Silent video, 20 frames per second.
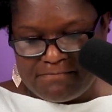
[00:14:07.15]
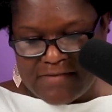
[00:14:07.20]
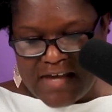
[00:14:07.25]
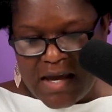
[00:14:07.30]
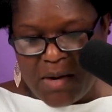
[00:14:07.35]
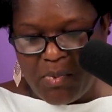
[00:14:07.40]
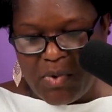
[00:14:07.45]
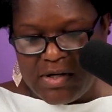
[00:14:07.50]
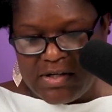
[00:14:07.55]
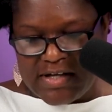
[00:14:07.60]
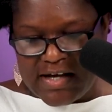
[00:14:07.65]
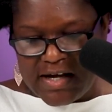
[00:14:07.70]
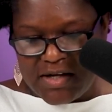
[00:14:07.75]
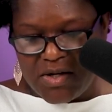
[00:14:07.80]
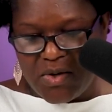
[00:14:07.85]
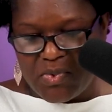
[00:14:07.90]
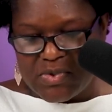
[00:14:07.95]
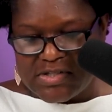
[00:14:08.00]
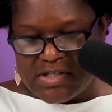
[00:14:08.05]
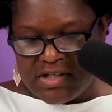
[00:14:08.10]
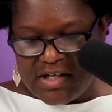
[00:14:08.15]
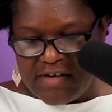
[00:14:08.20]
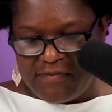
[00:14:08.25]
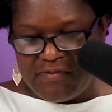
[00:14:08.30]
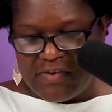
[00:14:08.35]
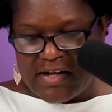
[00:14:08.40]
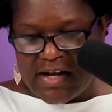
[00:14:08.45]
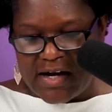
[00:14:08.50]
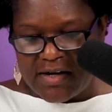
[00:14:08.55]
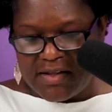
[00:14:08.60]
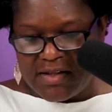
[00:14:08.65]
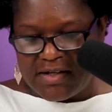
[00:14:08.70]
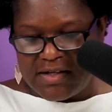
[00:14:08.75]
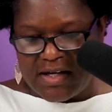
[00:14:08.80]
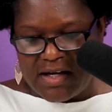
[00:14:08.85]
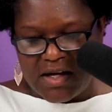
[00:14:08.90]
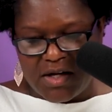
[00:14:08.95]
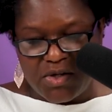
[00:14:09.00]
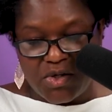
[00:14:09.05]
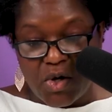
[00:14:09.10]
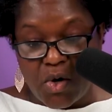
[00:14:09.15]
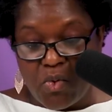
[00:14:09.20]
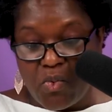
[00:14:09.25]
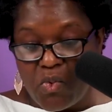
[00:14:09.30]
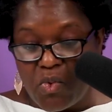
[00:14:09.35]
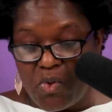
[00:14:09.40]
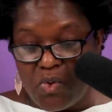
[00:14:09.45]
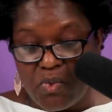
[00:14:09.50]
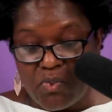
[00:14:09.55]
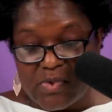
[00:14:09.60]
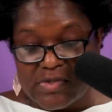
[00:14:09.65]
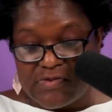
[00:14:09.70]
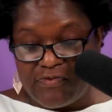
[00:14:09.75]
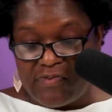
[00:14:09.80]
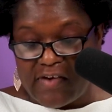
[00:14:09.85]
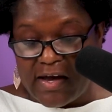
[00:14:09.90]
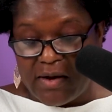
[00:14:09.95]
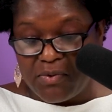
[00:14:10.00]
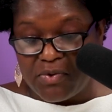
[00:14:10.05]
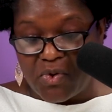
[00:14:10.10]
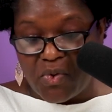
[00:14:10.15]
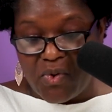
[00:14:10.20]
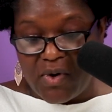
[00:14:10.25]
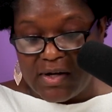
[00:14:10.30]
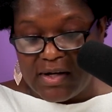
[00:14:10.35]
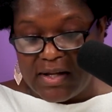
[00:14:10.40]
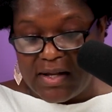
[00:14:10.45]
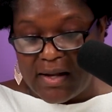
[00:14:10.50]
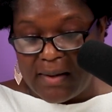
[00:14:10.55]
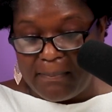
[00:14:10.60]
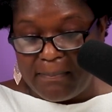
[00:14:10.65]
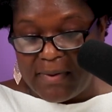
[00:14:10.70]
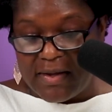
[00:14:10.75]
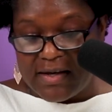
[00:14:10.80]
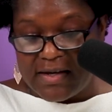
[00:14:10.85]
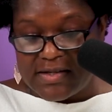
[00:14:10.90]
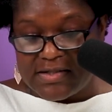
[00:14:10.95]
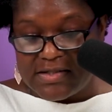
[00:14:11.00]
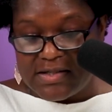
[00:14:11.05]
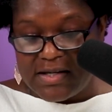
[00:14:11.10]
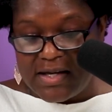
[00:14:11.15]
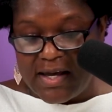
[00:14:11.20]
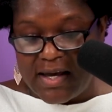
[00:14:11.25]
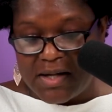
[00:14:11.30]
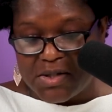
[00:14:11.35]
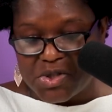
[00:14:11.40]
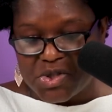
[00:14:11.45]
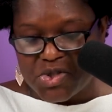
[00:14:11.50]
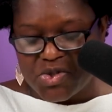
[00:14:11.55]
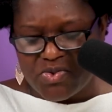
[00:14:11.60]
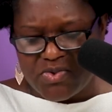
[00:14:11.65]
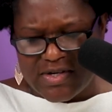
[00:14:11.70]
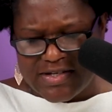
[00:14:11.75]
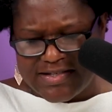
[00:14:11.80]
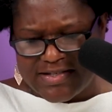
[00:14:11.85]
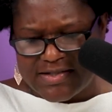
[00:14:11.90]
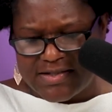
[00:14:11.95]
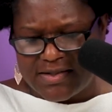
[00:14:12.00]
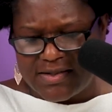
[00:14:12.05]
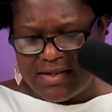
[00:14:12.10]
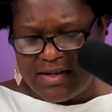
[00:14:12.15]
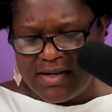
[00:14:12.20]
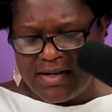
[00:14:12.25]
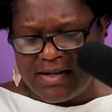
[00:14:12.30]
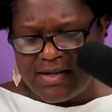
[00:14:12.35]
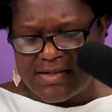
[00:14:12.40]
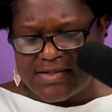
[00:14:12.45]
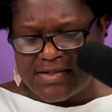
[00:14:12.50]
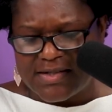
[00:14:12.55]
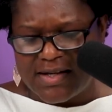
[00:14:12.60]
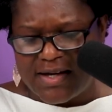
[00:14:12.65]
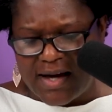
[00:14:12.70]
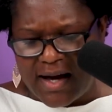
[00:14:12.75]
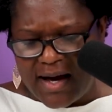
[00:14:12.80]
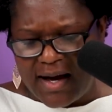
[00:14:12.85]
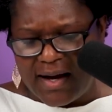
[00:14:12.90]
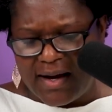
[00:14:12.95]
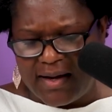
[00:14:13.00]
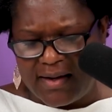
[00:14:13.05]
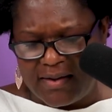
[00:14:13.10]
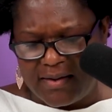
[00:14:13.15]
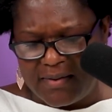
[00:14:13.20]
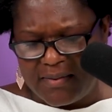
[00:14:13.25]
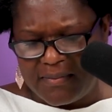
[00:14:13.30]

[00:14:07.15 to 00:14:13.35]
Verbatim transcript: And when Daniel was lifted out of the den, no wound was found on him because he had trusted in his God.